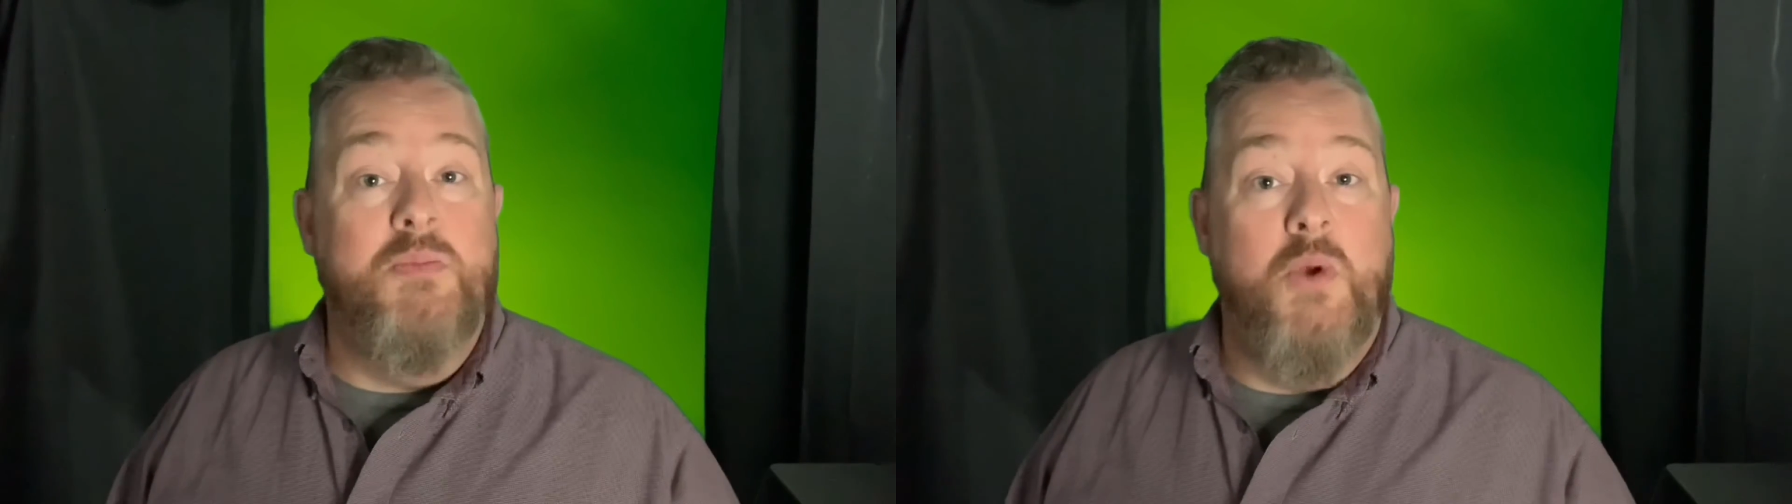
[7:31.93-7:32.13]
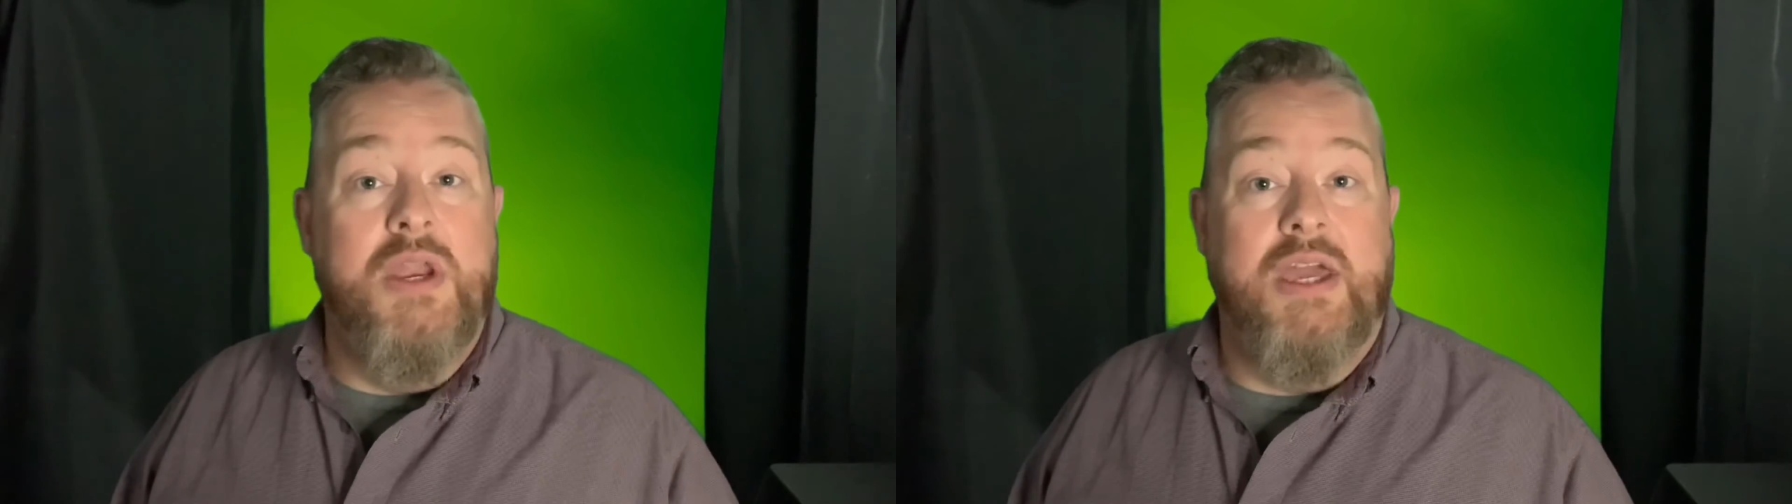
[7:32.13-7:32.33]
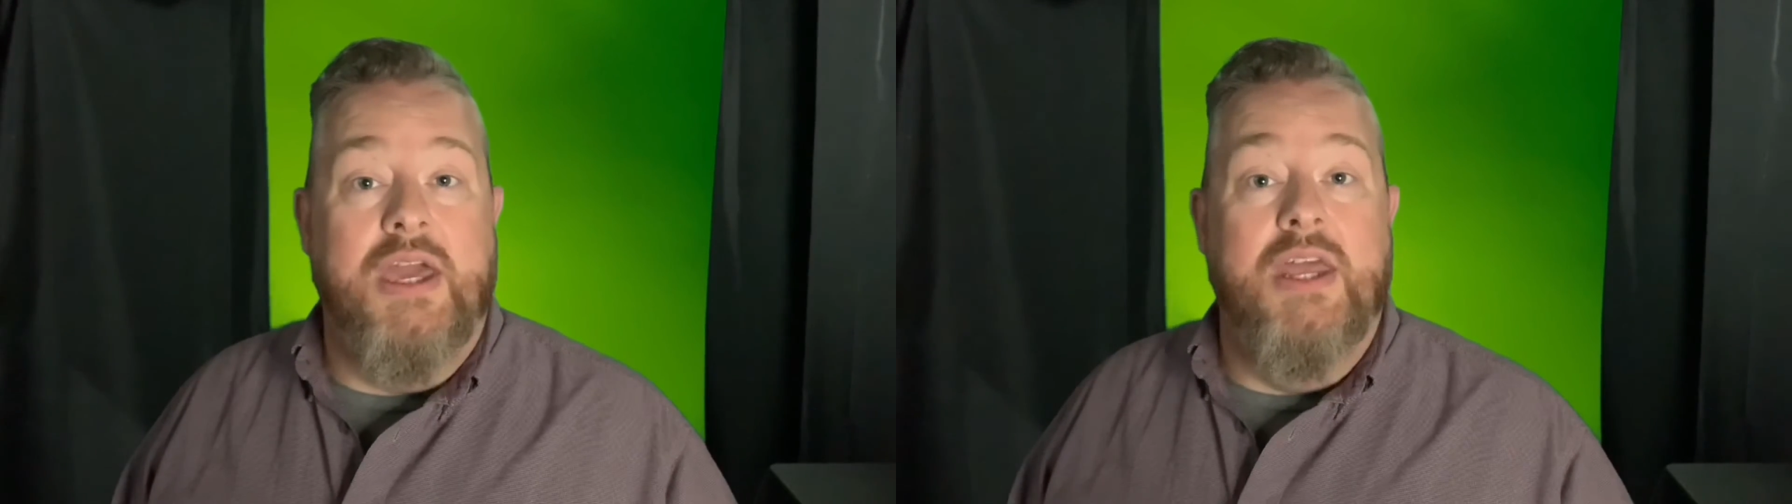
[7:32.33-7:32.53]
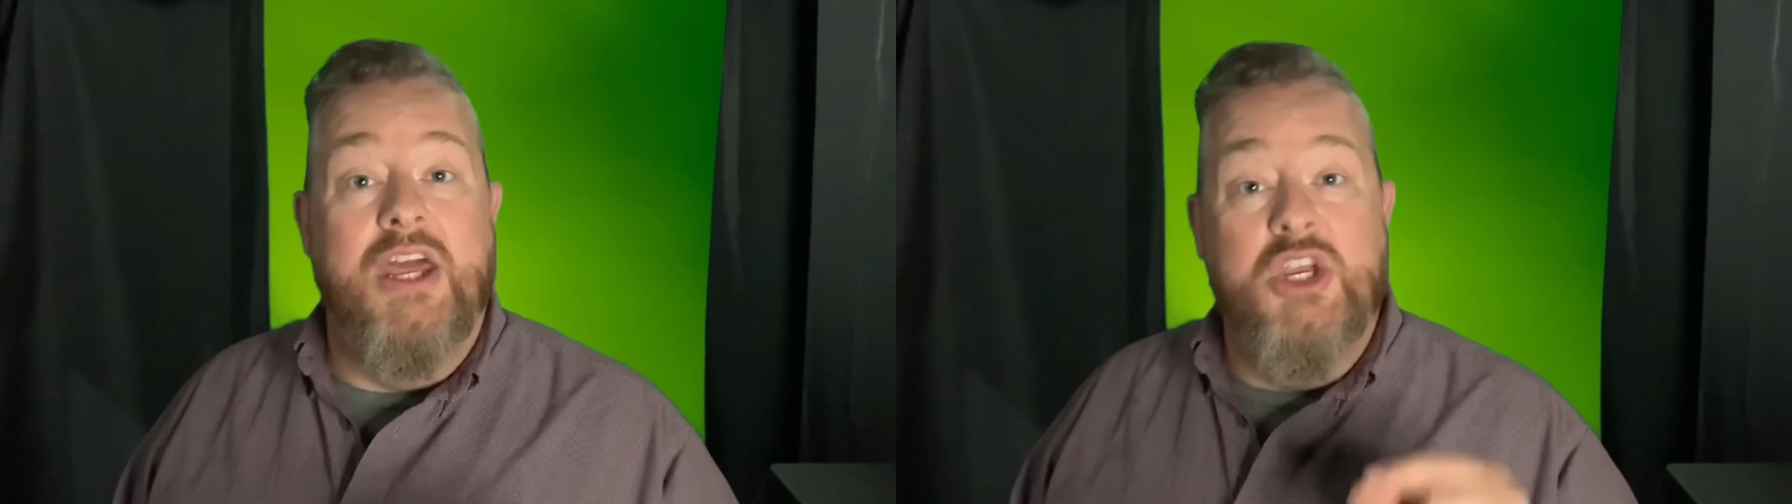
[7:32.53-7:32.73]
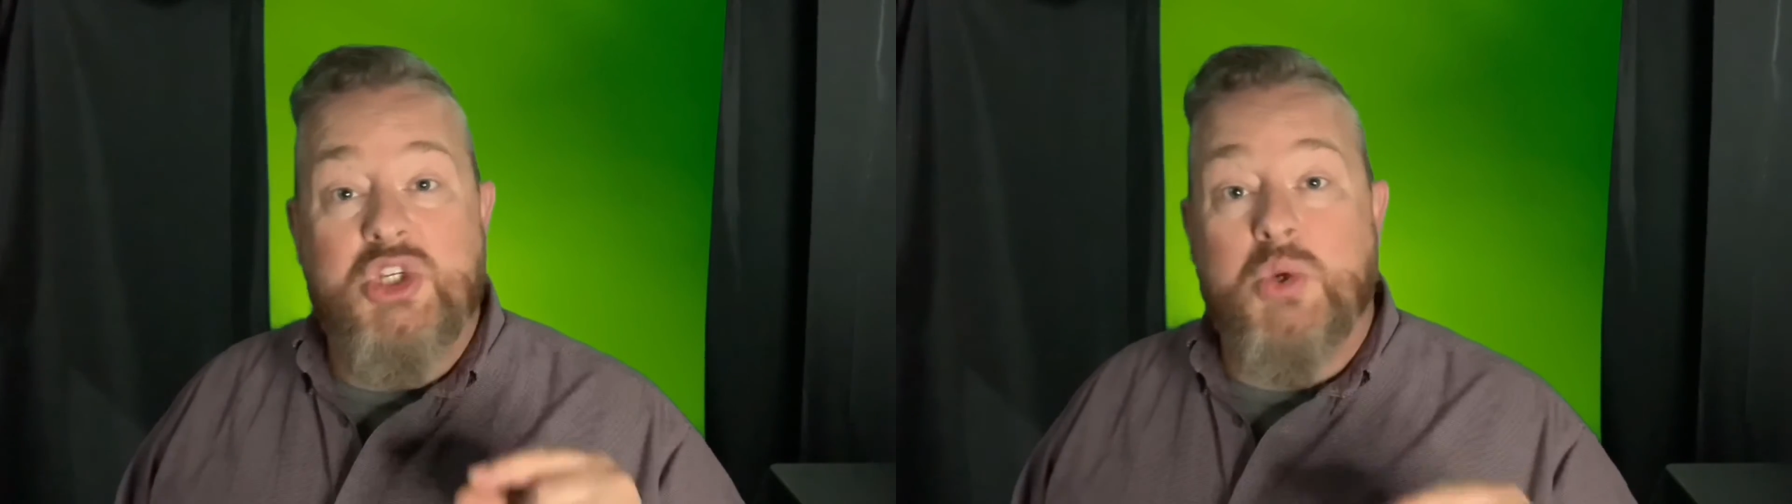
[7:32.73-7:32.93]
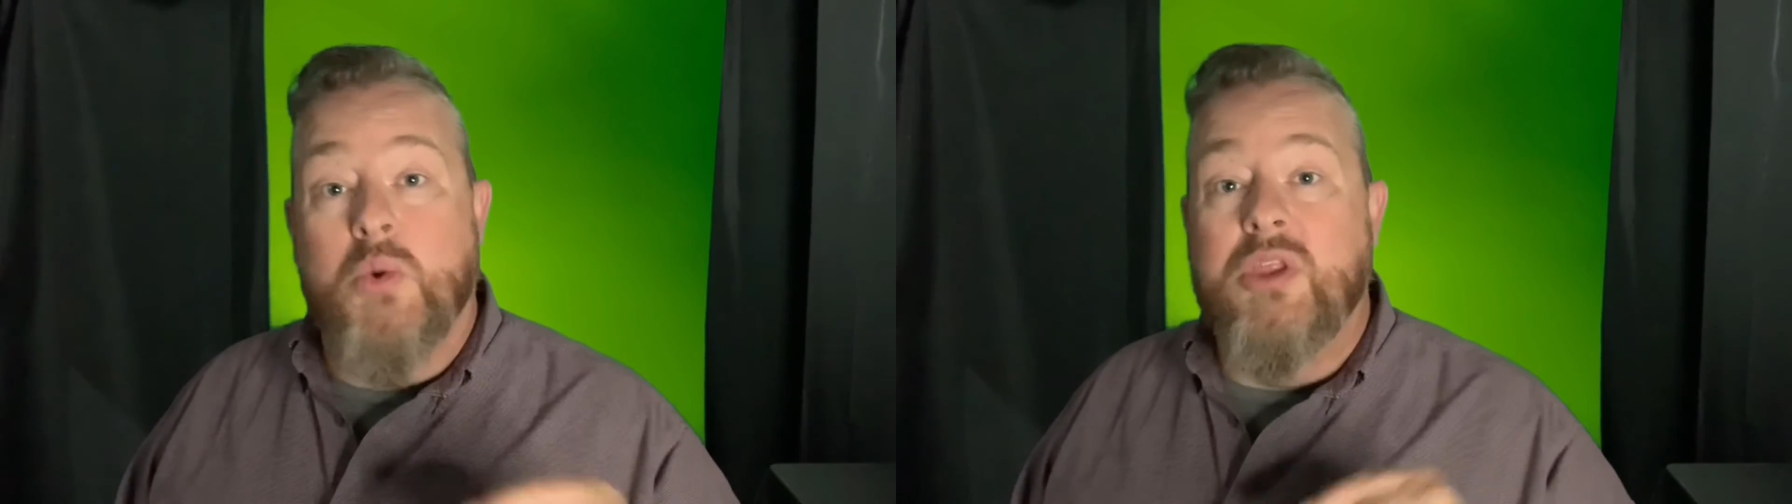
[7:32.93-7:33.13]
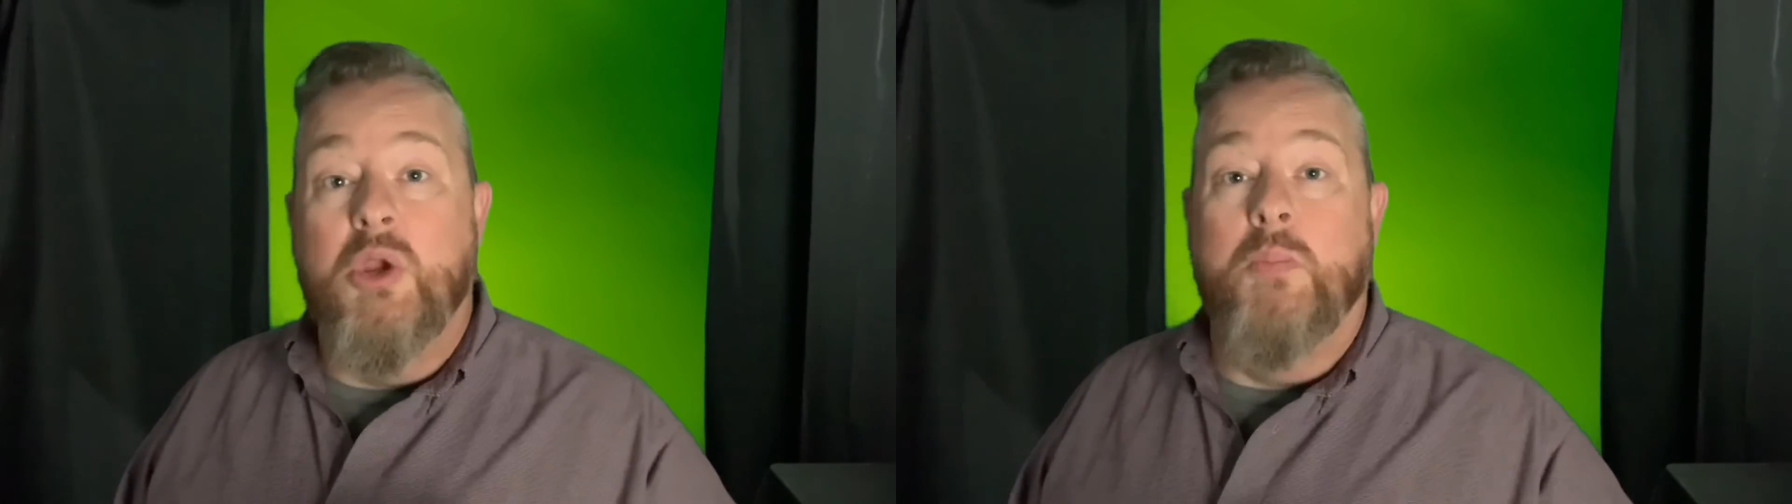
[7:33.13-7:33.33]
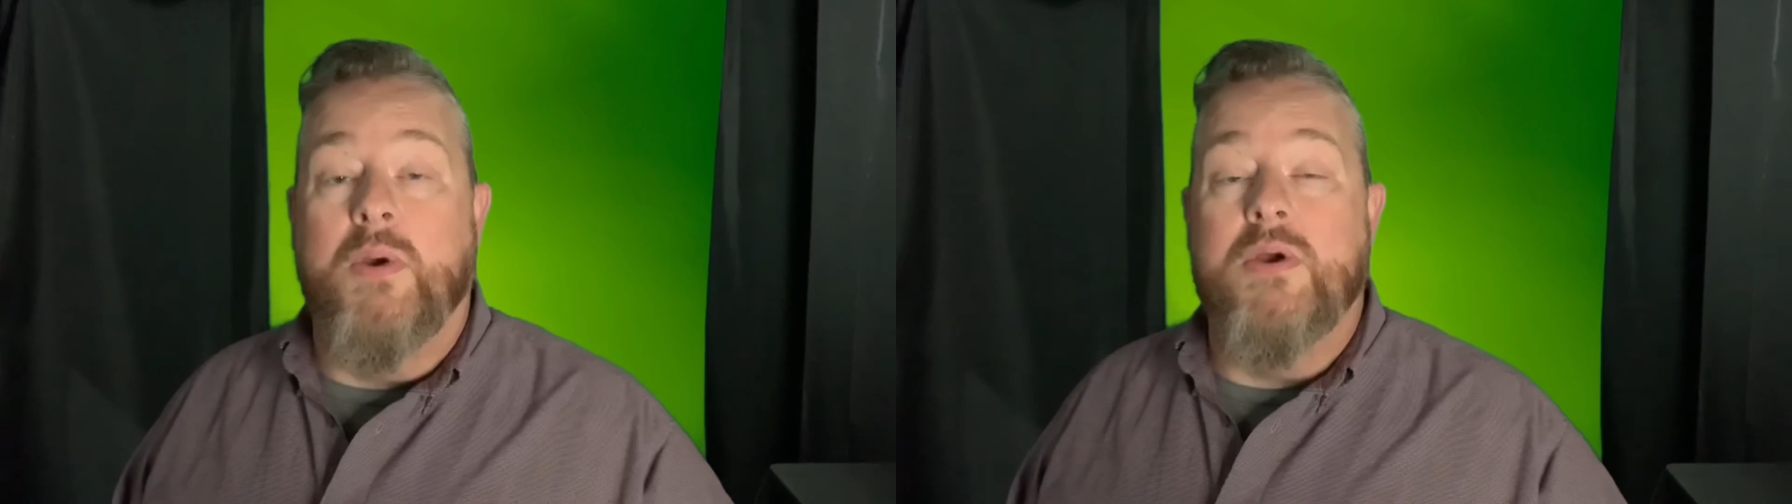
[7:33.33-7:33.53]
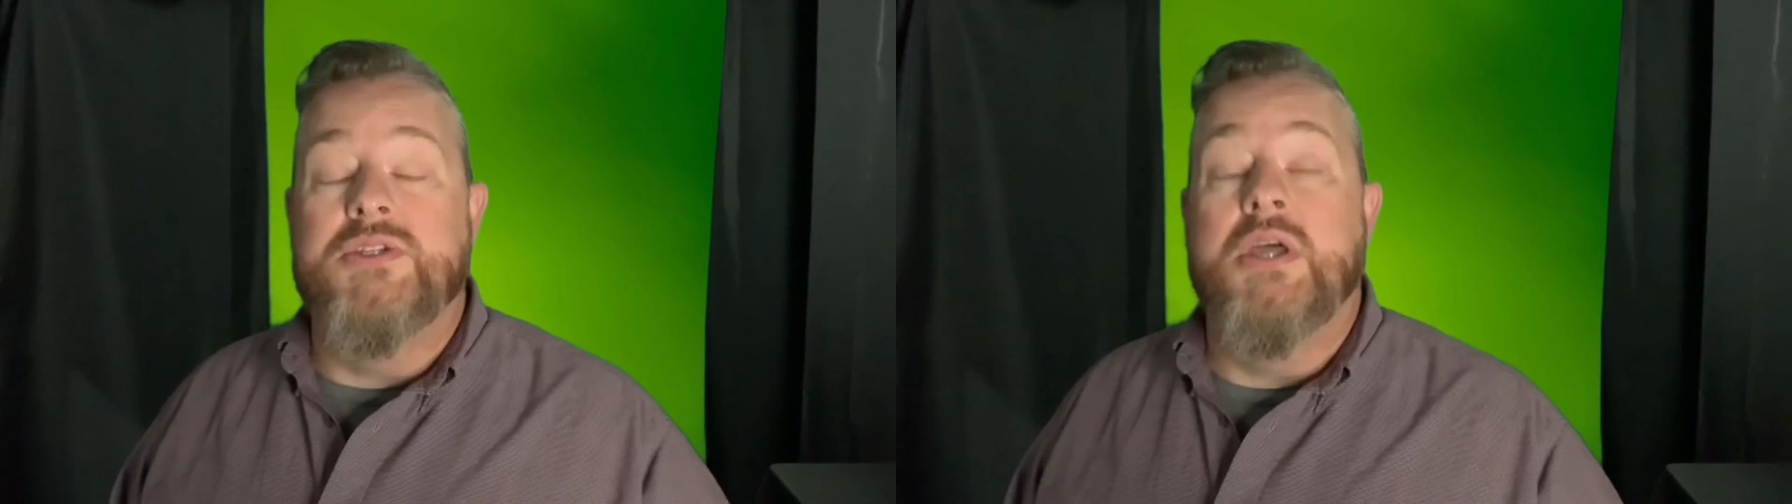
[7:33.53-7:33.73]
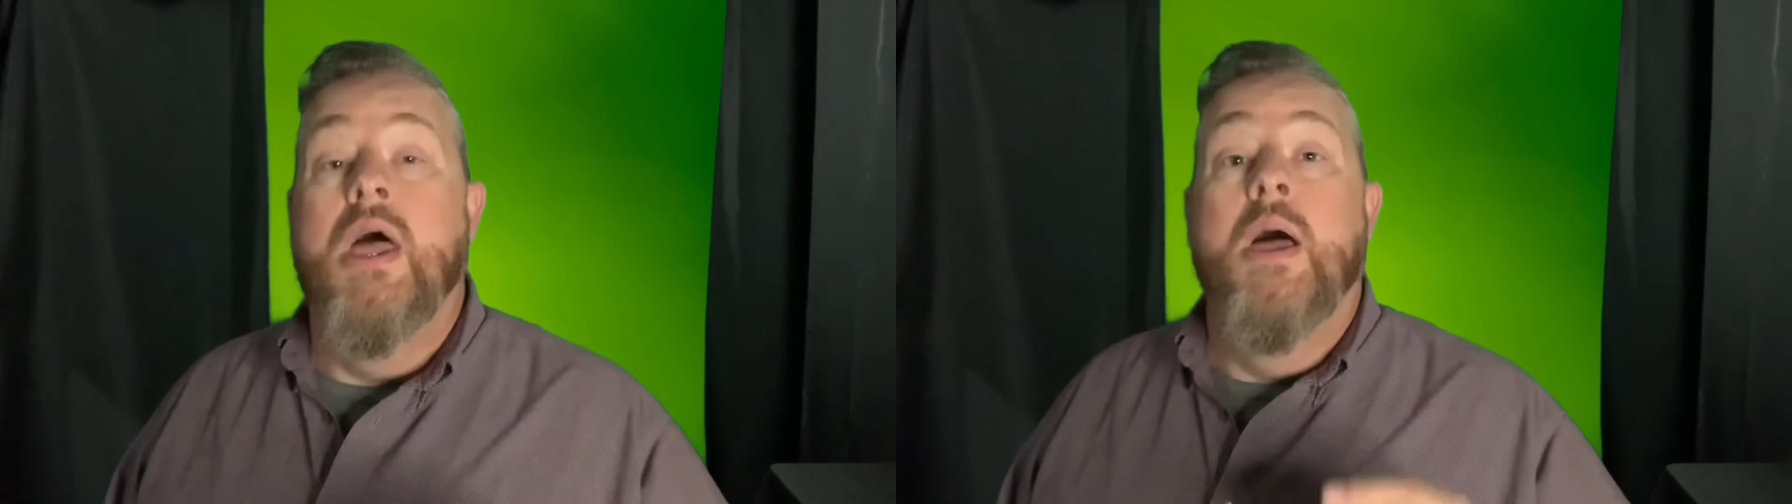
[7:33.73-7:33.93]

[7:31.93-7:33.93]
reading in short little bursts,